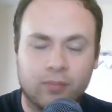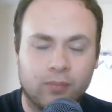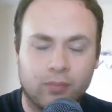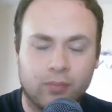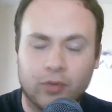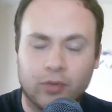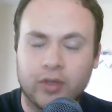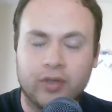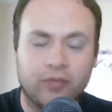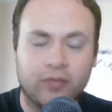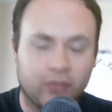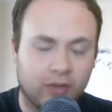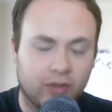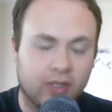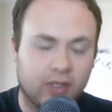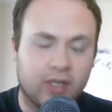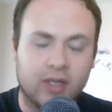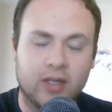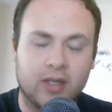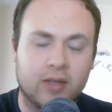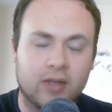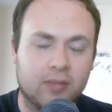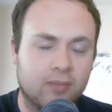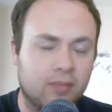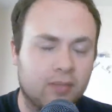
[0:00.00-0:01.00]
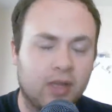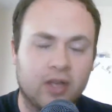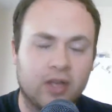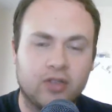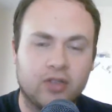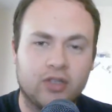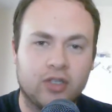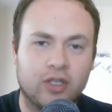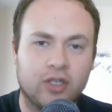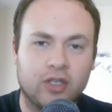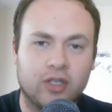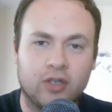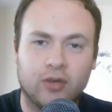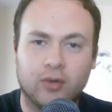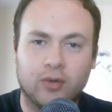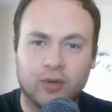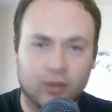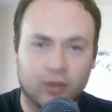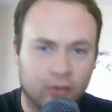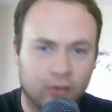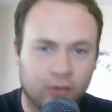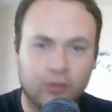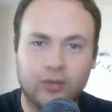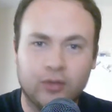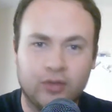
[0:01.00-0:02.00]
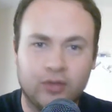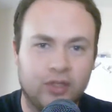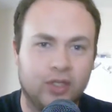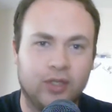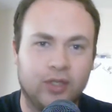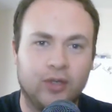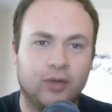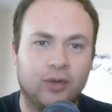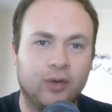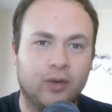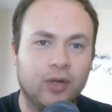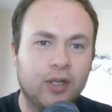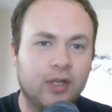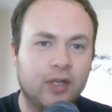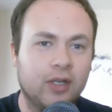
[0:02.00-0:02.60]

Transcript: briefly mention or allude to